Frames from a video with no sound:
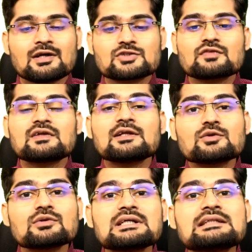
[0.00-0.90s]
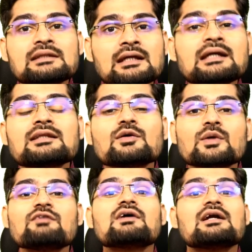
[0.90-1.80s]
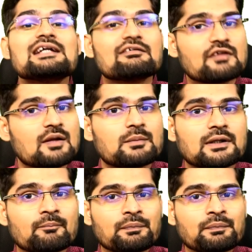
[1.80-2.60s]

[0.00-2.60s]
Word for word: So we need to rethink the way we are developing.